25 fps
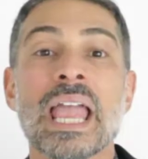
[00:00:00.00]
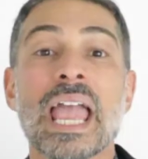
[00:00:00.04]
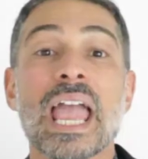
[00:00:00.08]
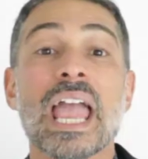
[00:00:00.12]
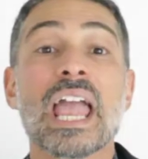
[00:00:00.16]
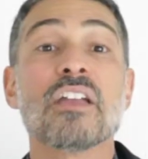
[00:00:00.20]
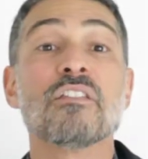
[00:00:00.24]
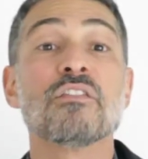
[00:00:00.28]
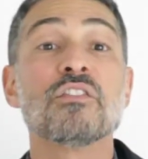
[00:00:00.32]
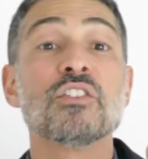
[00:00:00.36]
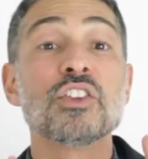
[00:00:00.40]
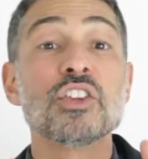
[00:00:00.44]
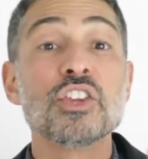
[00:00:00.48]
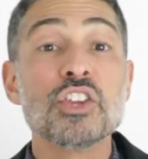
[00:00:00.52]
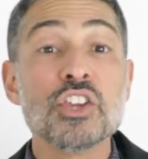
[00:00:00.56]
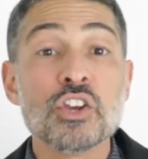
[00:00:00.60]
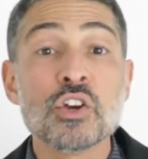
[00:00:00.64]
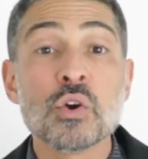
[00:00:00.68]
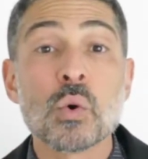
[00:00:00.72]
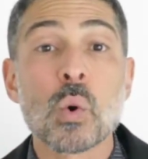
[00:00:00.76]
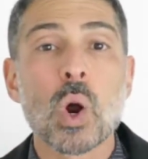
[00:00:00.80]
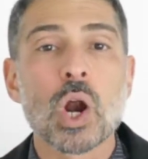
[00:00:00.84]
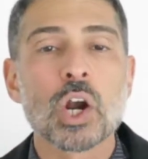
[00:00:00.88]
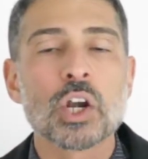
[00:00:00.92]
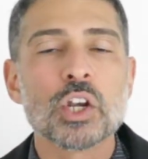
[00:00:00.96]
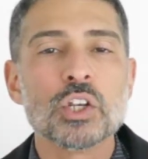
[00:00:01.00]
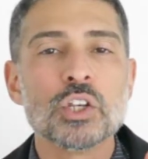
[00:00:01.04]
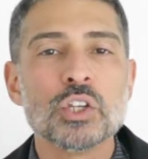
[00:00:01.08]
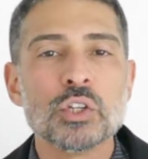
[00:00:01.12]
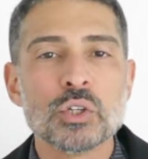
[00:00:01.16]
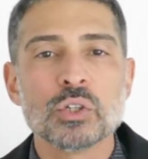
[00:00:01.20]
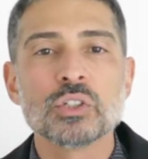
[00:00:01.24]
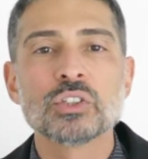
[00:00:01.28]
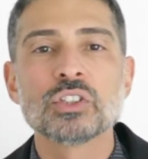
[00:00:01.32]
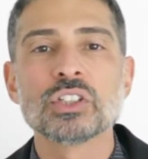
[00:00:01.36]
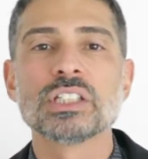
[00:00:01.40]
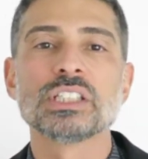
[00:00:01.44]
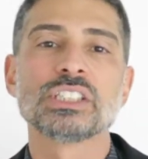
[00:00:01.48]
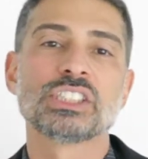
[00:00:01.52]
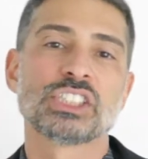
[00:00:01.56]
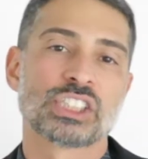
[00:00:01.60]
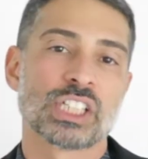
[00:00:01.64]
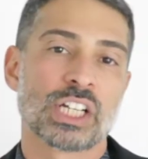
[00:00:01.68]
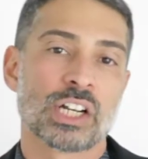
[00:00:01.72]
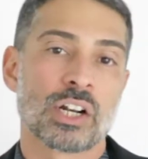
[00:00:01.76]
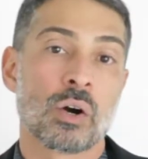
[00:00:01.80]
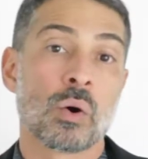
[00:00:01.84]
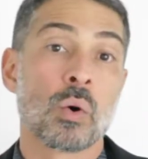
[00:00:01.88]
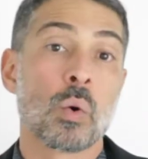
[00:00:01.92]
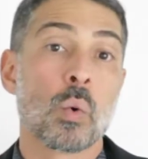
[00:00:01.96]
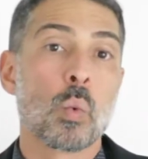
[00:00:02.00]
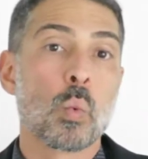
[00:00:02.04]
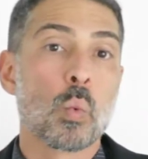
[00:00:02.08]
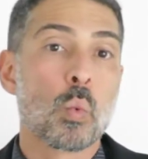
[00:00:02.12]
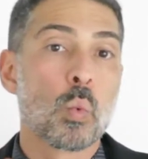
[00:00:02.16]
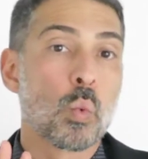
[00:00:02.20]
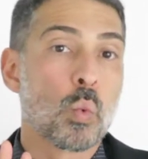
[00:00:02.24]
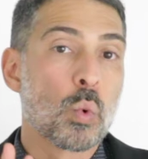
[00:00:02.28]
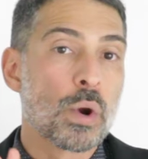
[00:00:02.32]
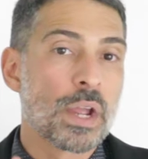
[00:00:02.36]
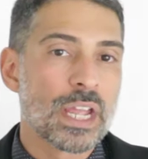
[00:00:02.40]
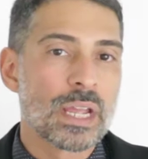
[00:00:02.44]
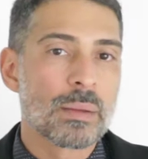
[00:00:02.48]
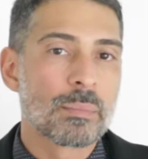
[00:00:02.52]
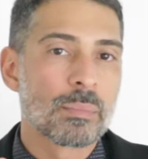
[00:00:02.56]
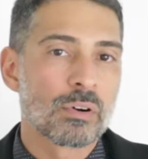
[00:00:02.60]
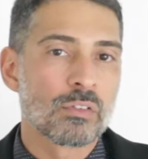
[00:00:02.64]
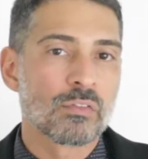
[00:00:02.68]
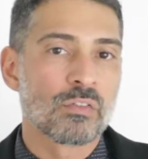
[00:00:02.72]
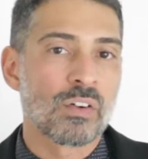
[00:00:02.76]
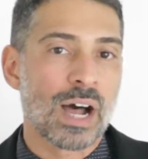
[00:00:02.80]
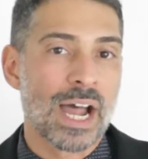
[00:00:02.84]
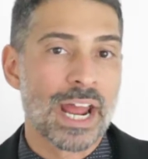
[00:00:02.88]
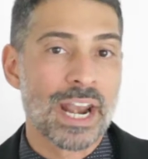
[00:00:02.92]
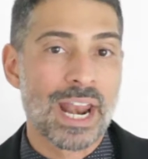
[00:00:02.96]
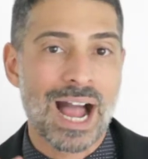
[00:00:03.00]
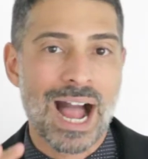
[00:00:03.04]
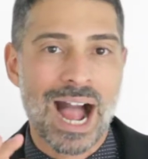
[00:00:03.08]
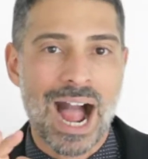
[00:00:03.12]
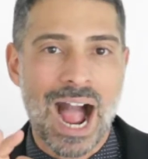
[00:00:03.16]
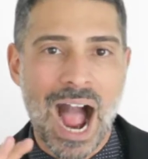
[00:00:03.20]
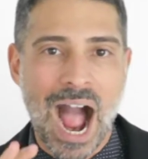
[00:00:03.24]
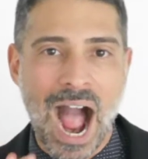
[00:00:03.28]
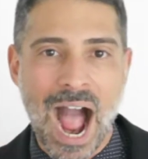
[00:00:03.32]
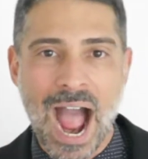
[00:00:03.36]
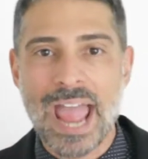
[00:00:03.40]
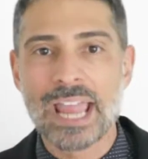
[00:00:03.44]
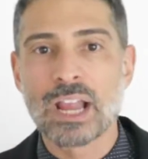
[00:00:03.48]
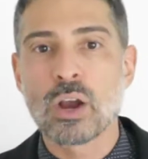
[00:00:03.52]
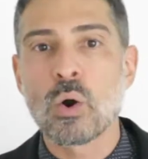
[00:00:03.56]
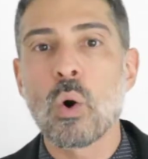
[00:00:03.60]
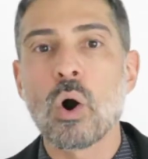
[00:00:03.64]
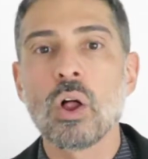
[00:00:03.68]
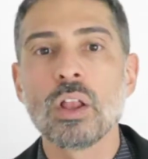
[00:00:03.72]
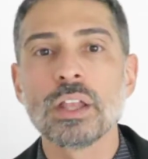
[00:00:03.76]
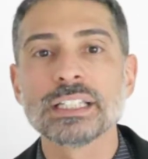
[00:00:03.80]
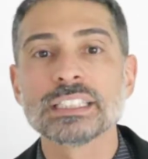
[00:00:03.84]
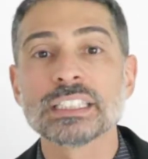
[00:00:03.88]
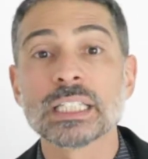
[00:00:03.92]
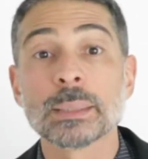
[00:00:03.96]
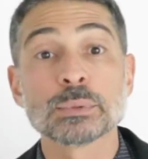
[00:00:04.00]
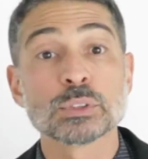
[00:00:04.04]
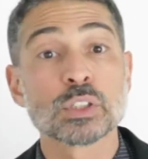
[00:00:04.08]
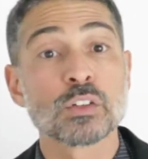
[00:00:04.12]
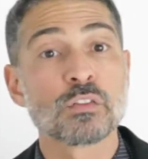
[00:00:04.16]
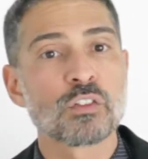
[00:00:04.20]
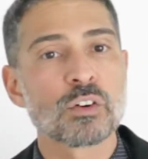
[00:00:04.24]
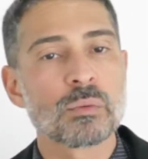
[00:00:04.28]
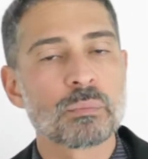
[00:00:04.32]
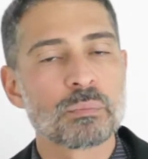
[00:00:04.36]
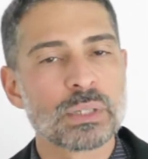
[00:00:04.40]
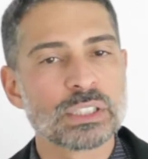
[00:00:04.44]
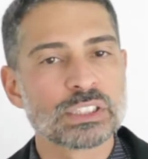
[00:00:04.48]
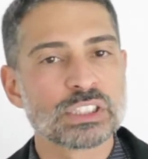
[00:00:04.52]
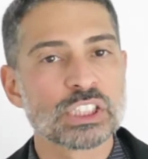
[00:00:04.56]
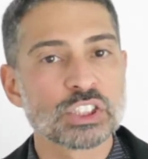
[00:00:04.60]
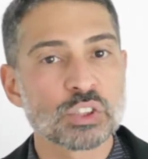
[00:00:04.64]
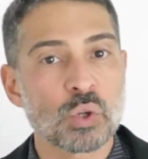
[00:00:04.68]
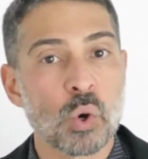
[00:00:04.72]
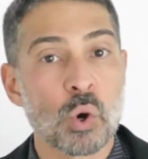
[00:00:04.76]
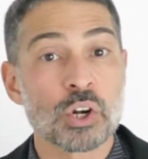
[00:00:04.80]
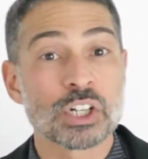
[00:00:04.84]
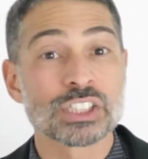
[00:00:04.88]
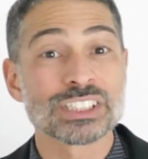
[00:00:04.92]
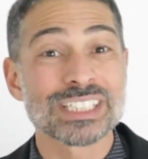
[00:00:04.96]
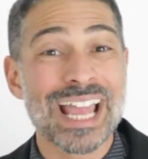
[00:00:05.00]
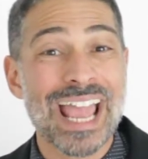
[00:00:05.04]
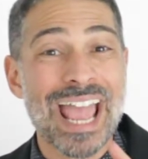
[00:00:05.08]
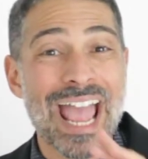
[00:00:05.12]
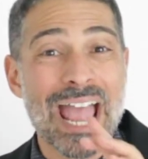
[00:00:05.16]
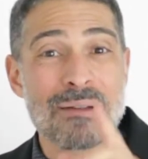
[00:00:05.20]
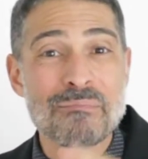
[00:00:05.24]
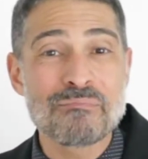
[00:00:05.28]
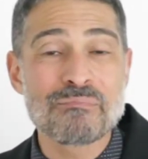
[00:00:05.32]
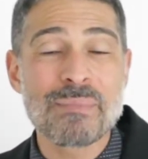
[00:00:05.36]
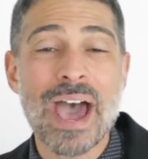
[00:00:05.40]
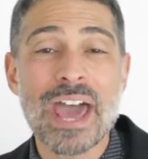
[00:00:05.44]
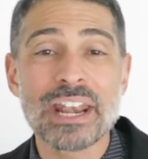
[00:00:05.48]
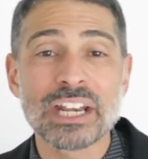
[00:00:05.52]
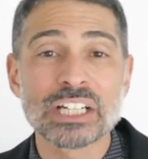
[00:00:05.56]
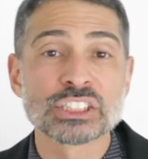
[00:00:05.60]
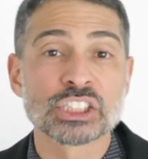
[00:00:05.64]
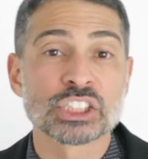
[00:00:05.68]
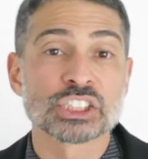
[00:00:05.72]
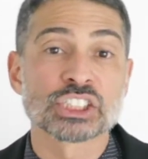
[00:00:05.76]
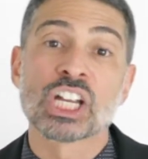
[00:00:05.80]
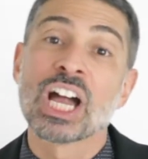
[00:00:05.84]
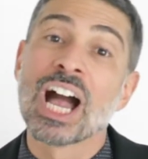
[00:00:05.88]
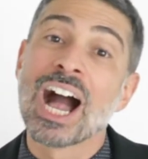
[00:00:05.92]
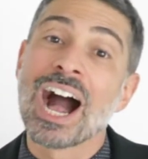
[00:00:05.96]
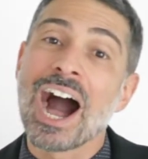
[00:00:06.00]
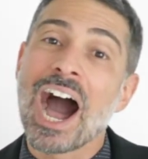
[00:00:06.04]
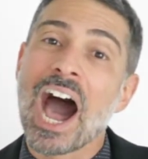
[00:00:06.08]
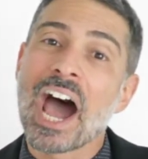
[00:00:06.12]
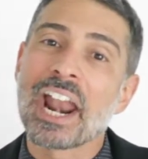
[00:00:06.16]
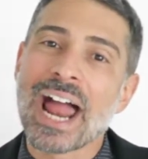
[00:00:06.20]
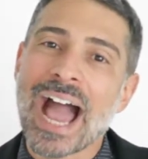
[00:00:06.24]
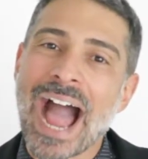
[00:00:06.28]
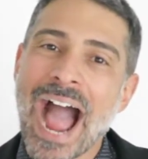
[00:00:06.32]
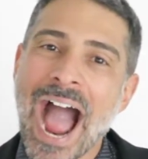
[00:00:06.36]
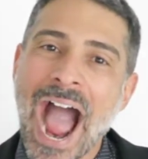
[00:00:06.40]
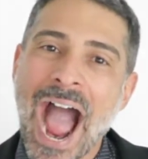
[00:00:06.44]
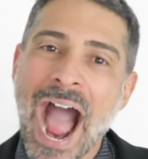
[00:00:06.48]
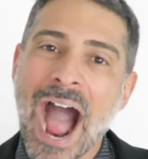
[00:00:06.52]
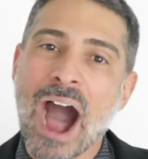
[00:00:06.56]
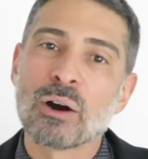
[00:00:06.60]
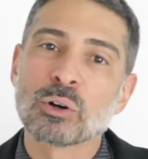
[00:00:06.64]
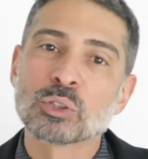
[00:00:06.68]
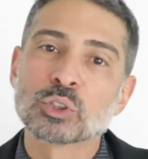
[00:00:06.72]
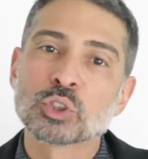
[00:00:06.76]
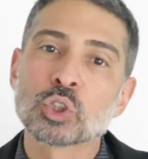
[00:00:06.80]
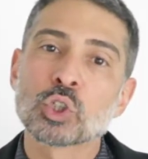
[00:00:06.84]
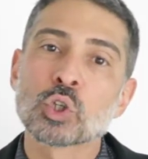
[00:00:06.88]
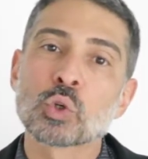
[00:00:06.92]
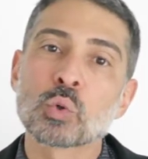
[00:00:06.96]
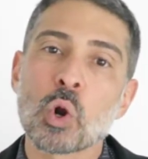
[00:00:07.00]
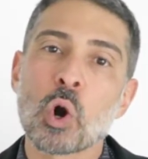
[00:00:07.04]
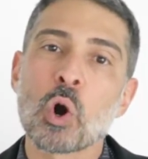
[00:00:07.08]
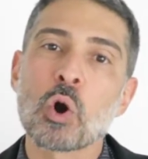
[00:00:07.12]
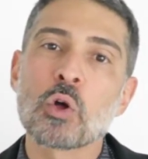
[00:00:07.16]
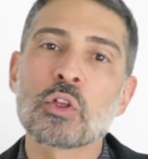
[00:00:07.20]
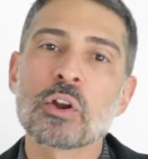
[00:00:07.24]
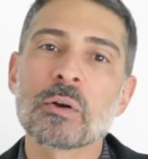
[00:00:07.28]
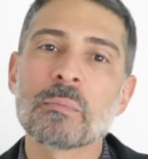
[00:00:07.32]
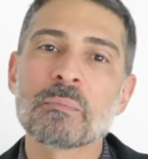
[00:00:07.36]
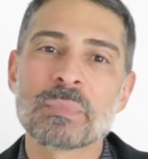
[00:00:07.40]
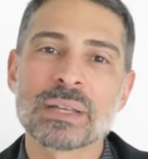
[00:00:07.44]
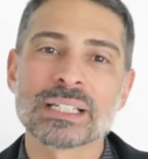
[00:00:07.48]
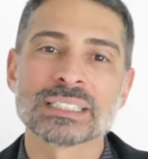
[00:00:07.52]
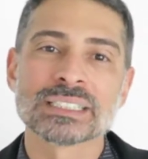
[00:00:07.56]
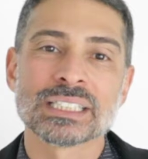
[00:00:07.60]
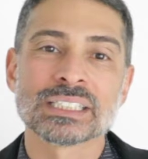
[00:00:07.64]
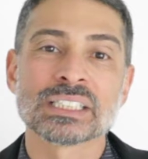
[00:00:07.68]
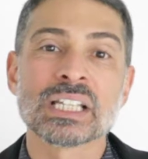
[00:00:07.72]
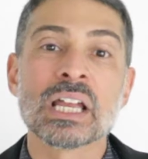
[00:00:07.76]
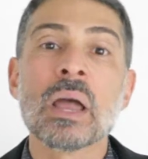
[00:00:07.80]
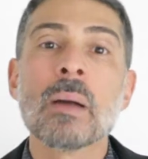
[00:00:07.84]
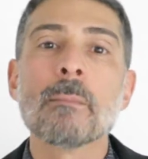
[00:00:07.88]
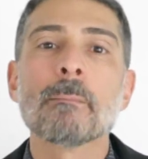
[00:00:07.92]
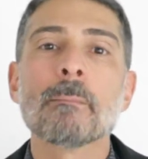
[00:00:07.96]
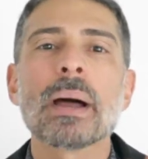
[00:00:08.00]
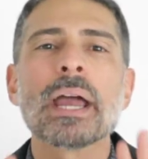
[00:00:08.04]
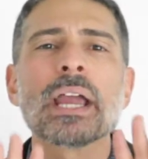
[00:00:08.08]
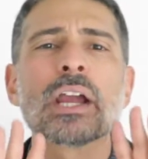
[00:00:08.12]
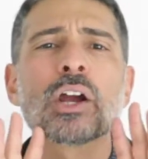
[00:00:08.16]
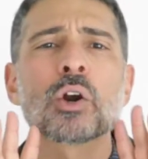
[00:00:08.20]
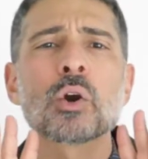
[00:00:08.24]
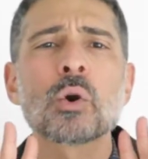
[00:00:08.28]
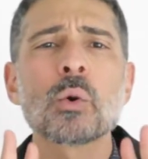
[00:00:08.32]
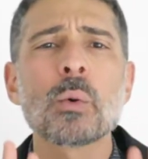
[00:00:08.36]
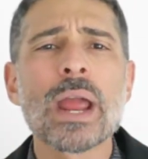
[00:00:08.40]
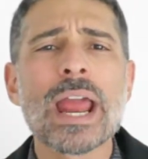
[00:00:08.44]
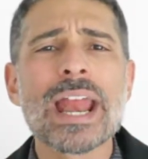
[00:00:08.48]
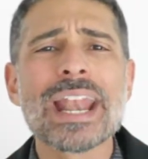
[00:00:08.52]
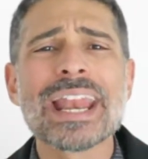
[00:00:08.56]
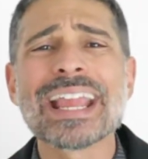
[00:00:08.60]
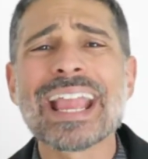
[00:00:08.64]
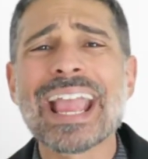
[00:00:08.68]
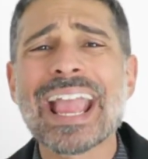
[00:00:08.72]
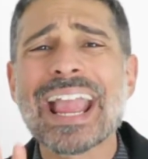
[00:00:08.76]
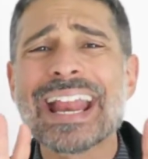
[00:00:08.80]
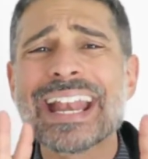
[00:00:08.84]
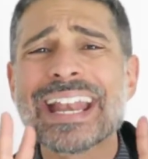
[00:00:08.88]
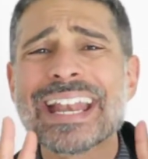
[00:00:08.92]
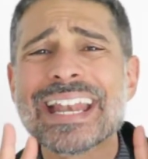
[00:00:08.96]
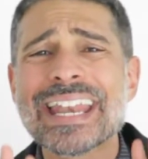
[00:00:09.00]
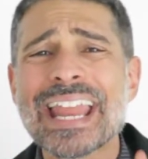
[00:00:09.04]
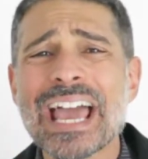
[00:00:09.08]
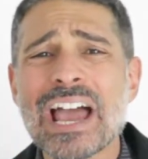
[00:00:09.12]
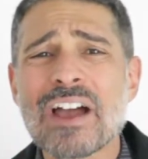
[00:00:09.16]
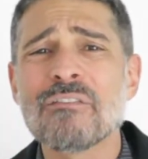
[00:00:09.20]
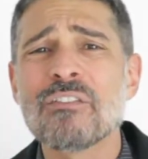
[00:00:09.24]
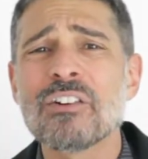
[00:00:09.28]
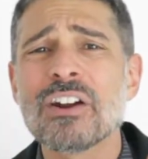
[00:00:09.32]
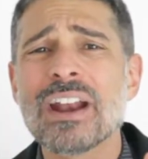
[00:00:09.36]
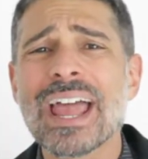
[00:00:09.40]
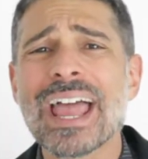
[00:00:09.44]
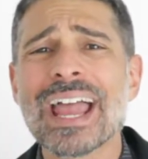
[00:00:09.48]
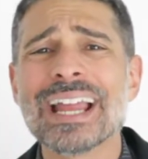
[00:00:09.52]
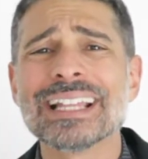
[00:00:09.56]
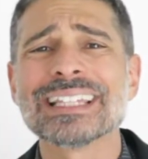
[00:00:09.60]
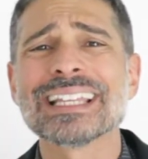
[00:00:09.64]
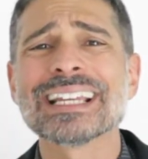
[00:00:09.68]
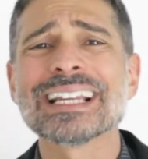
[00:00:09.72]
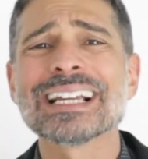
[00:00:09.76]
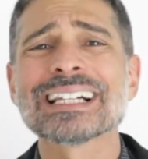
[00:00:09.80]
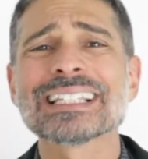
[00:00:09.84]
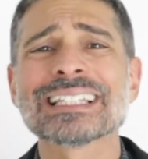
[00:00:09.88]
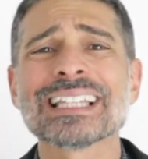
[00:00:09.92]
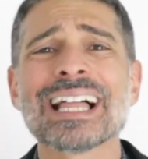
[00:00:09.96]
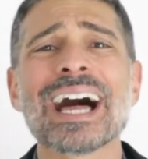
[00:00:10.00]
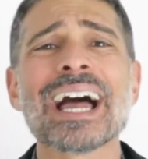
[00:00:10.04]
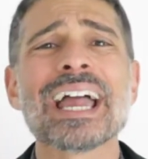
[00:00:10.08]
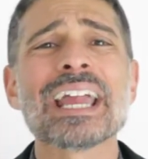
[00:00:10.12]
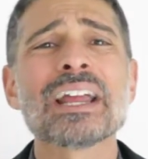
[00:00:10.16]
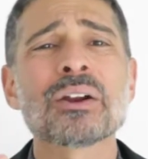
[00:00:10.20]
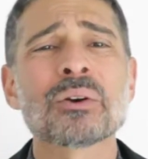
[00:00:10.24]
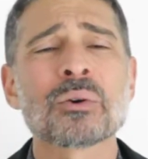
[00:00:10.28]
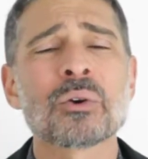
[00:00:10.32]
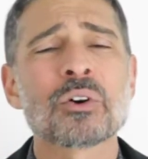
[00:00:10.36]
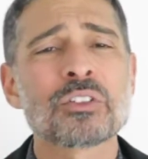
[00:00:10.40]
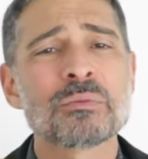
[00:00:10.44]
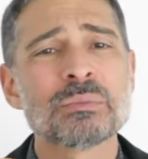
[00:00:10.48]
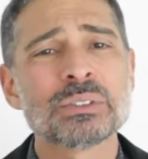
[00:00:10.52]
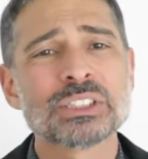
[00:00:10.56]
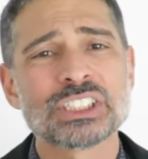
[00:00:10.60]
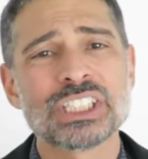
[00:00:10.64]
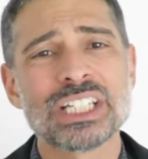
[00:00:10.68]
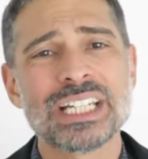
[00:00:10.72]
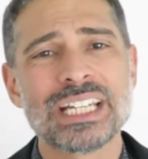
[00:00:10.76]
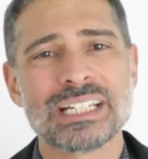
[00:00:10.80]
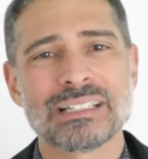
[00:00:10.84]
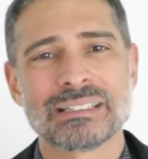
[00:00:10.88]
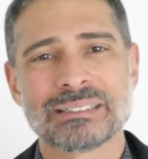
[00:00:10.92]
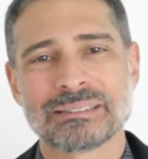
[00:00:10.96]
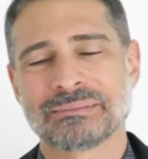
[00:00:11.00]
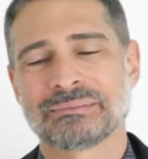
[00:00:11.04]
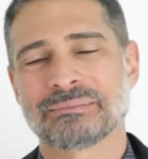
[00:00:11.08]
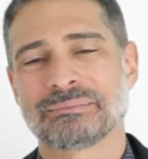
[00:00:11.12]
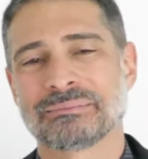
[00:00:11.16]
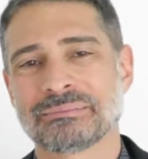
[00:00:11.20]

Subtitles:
If you are new to this channel, we provide high quality tips for business owners and managers on how to grow their business by creating a never-ending client growth machine.